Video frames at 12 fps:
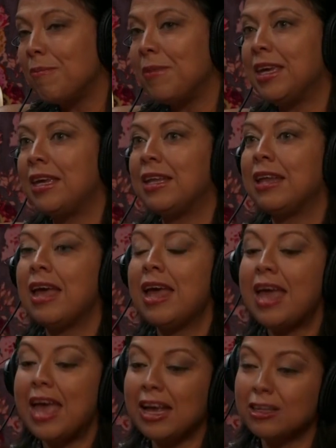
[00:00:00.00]
in,
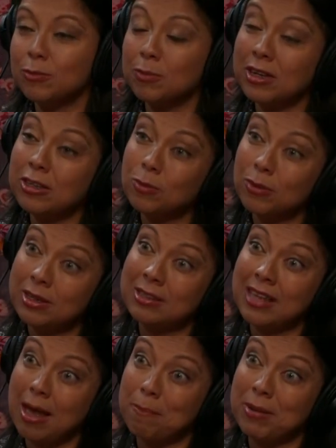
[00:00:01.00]
express what is
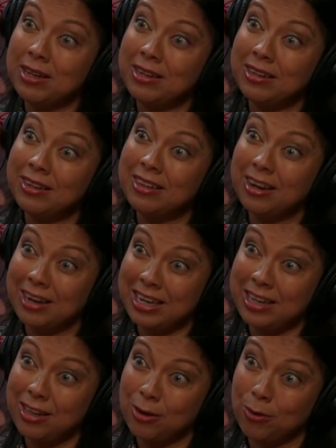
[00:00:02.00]
happening in their
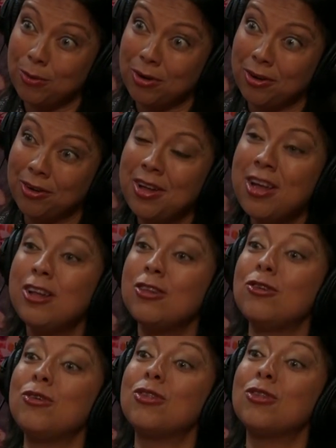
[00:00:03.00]
inner world
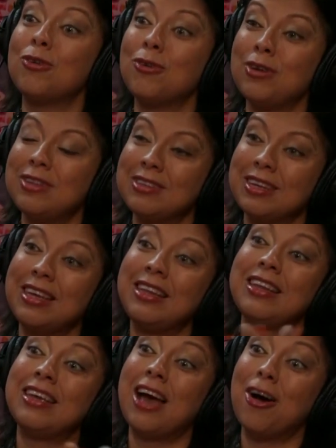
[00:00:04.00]
through toys in
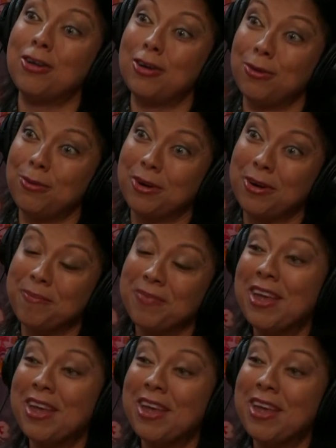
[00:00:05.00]
the outer world.